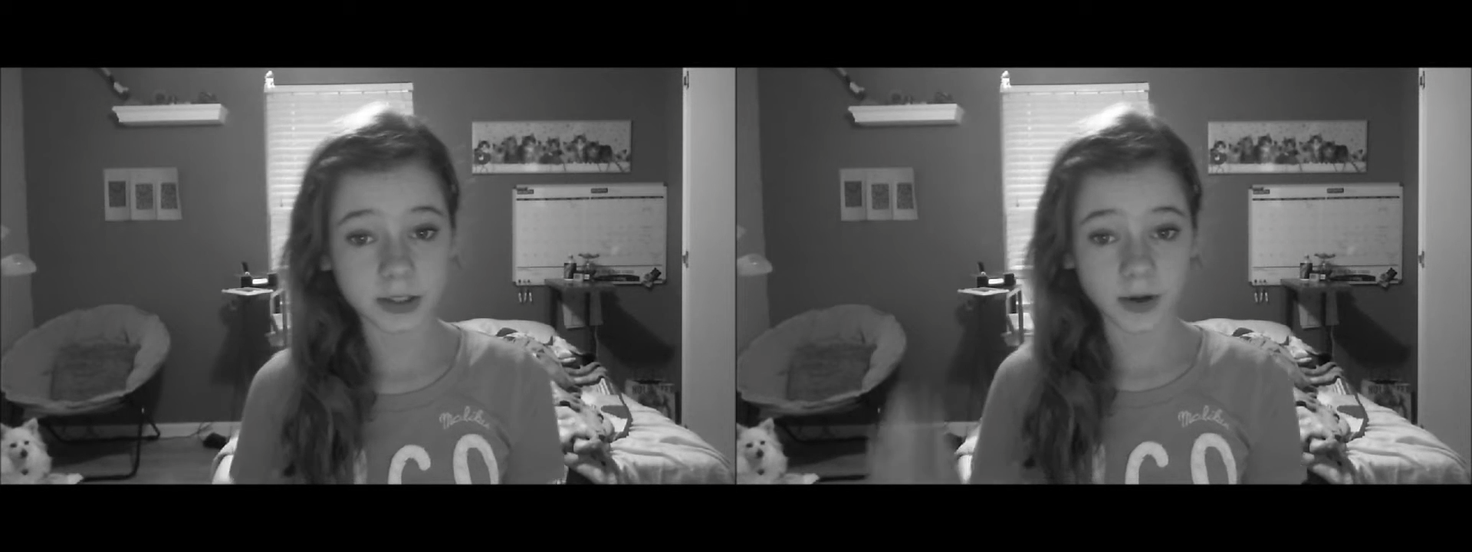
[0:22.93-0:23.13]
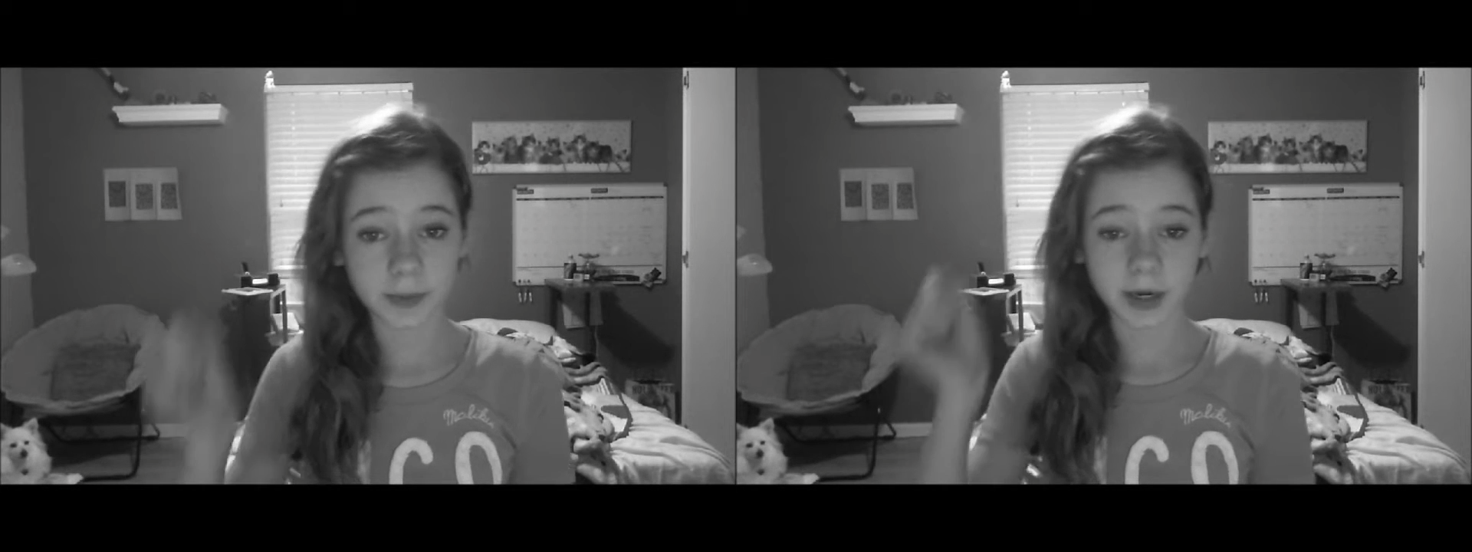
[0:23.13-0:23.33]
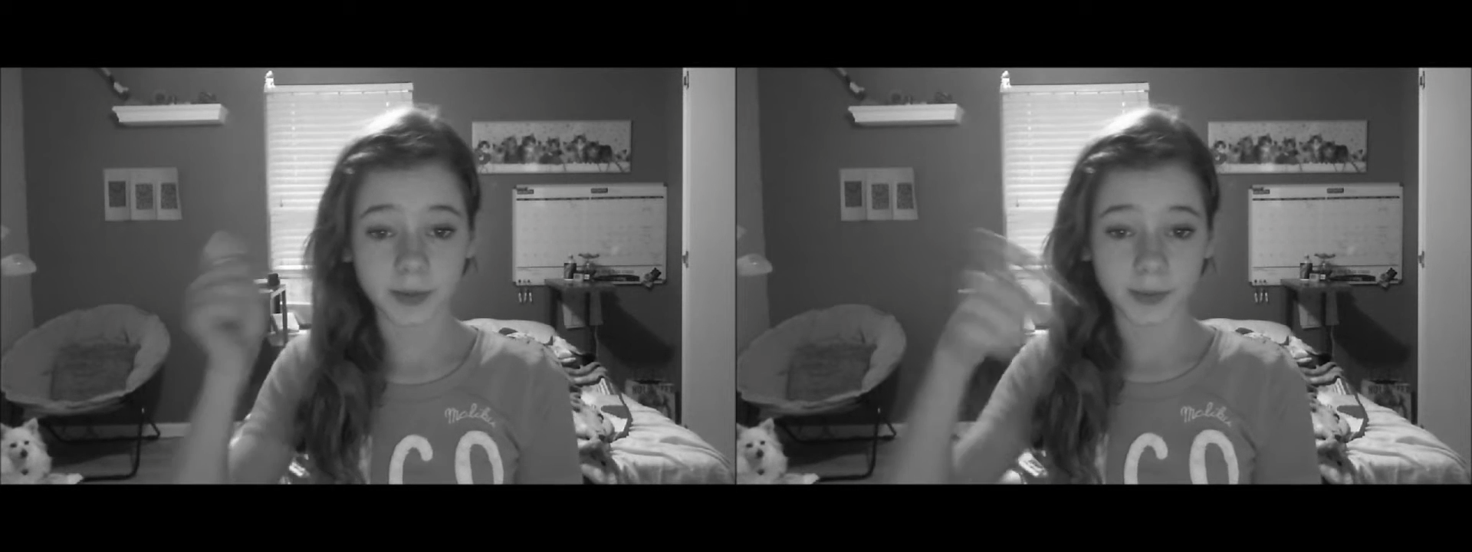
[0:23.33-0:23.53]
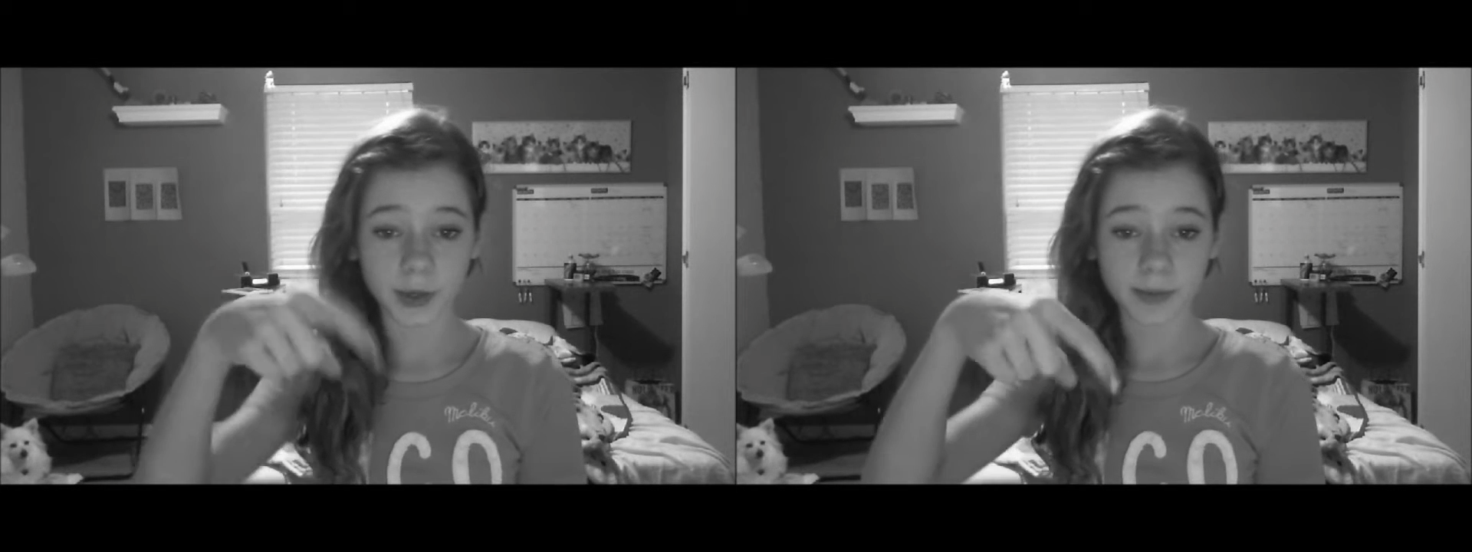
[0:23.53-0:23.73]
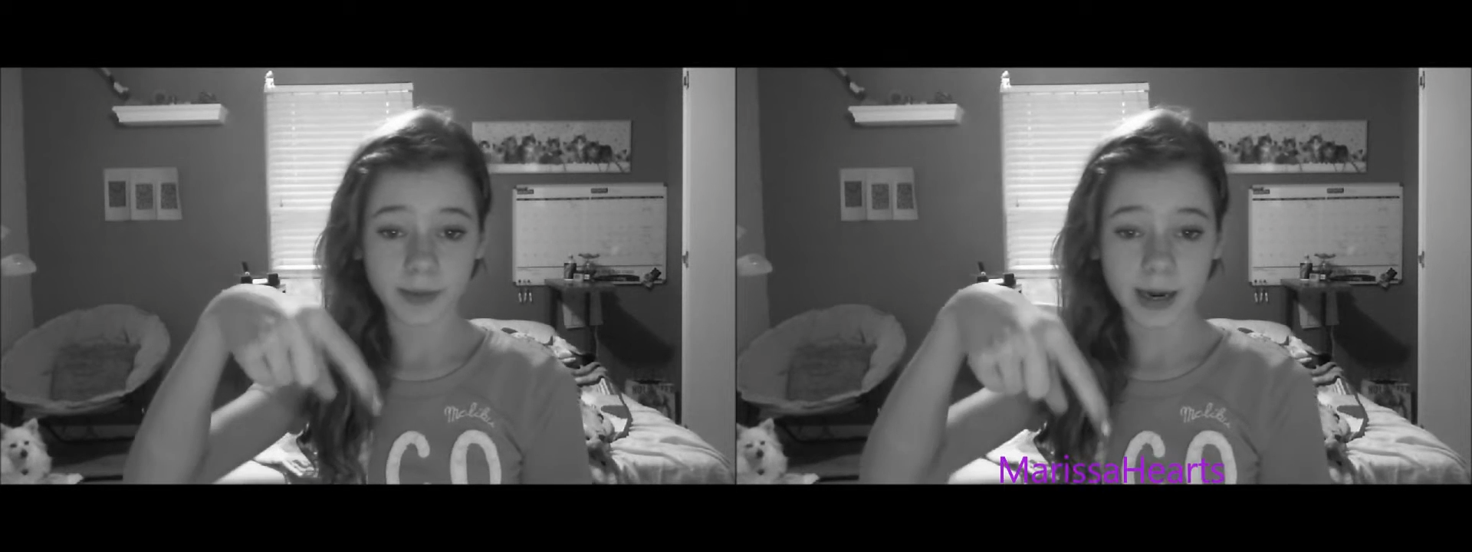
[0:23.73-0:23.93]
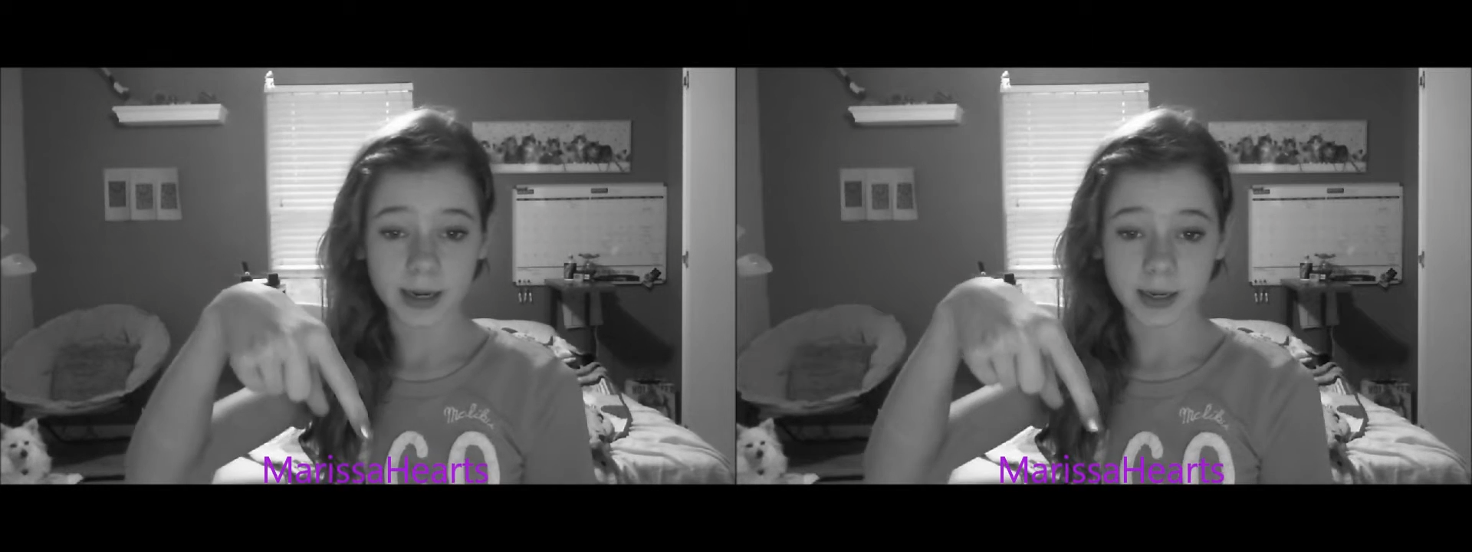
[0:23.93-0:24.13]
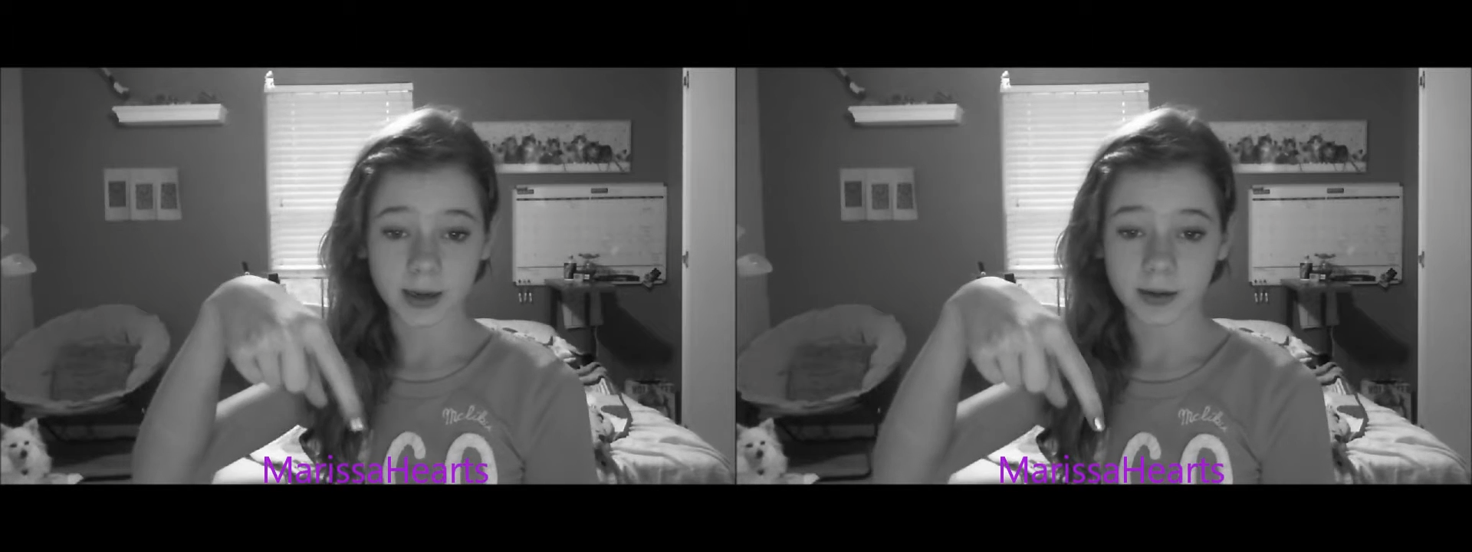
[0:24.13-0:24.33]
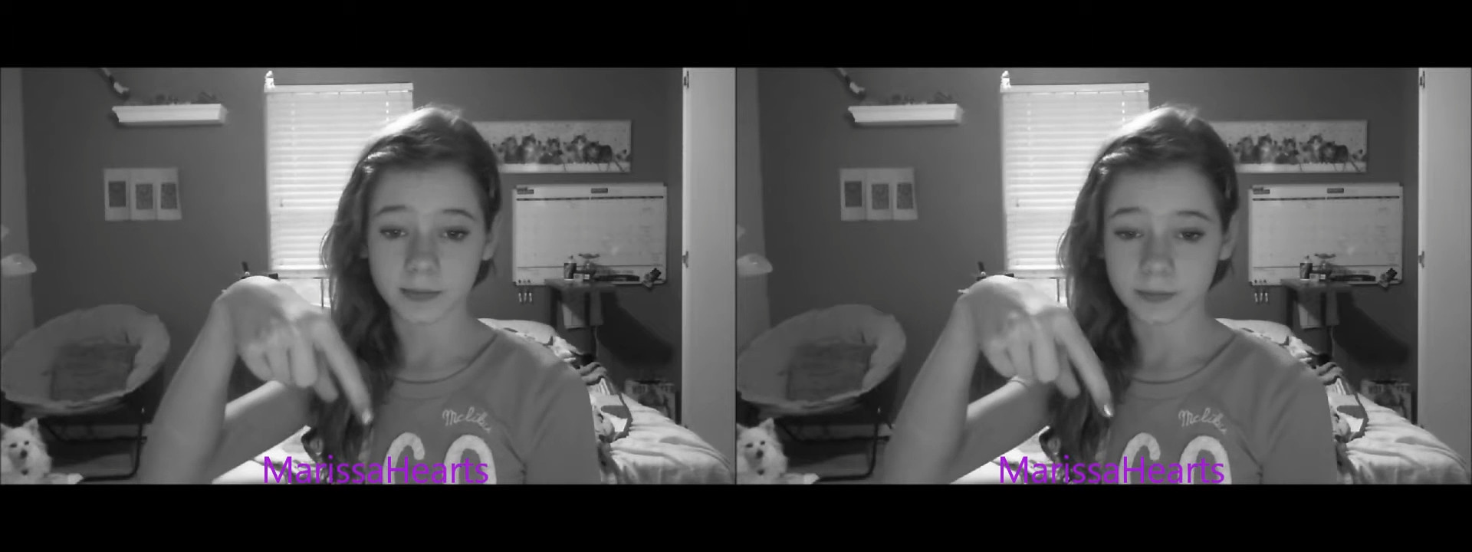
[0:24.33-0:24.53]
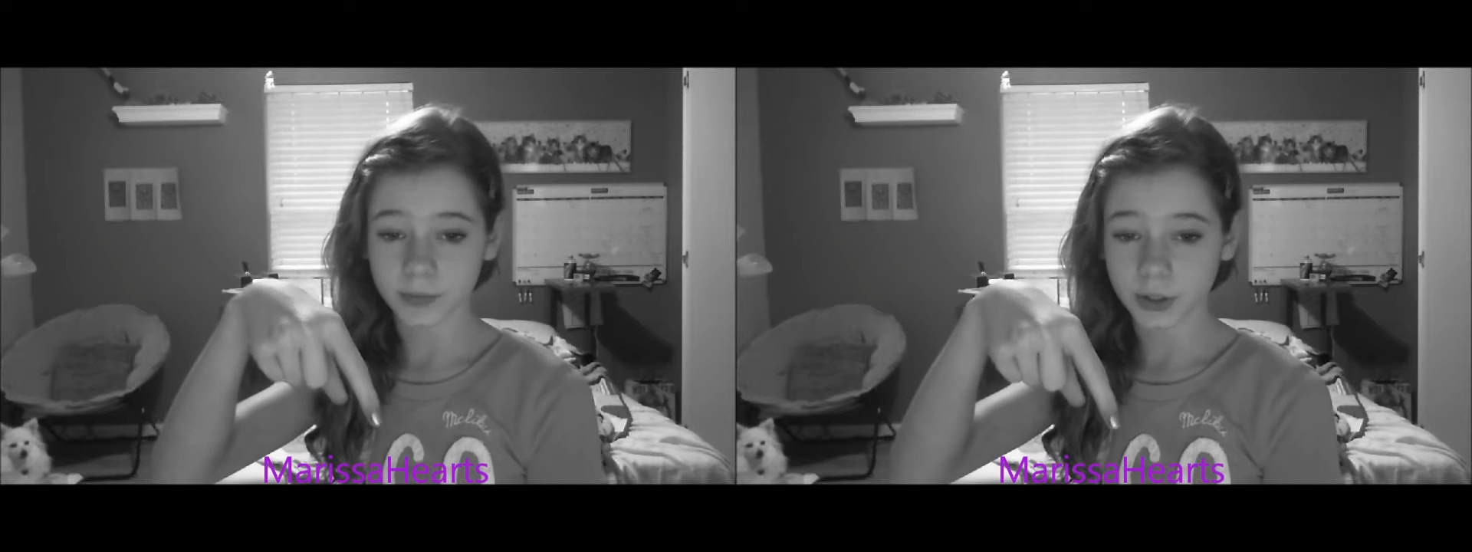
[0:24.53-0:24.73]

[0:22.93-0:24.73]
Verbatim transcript: So I'm gonna put my, um,